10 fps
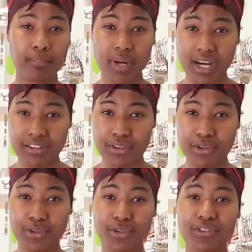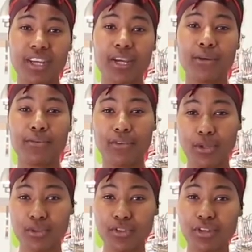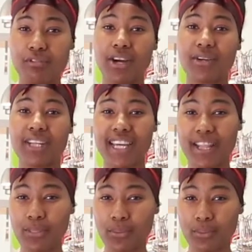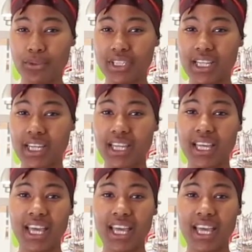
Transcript: particles floating around in the water,